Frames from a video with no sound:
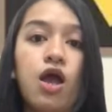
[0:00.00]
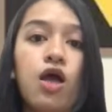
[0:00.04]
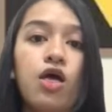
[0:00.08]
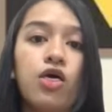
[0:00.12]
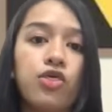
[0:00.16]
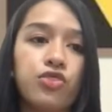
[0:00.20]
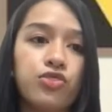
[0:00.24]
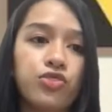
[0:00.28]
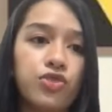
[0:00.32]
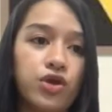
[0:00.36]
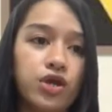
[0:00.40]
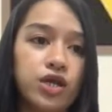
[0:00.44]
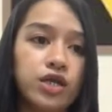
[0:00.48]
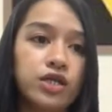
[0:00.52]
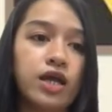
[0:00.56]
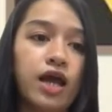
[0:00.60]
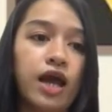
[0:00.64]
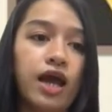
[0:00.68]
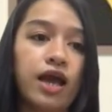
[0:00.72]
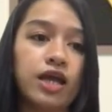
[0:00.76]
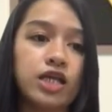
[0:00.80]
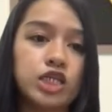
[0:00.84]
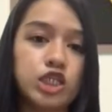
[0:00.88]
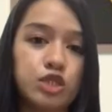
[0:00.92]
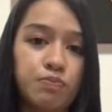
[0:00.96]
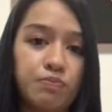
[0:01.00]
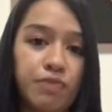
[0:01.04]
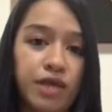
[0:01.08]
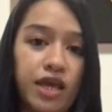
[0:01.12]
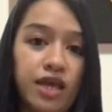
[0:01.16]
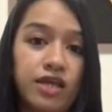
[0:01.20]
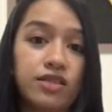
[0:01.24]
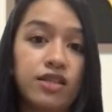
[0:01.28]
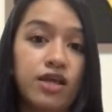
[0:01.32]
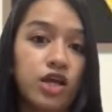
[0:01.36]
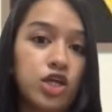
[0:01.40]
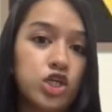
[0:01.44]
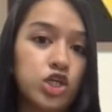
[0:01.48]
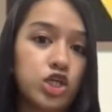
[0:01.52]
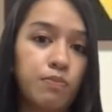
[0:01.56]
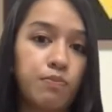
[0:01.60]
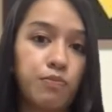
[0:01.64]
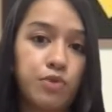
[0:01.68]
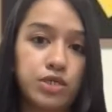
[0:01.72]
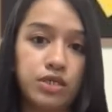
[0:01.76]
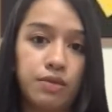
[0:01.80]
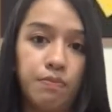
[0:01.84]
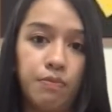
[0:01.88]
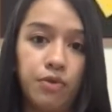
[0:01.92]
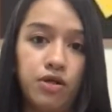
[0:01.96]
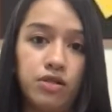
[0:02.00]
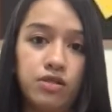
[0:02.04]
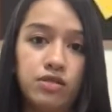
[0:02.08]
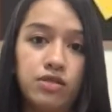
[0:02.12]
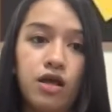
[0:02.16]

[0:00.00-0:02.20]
Third, explain each principle.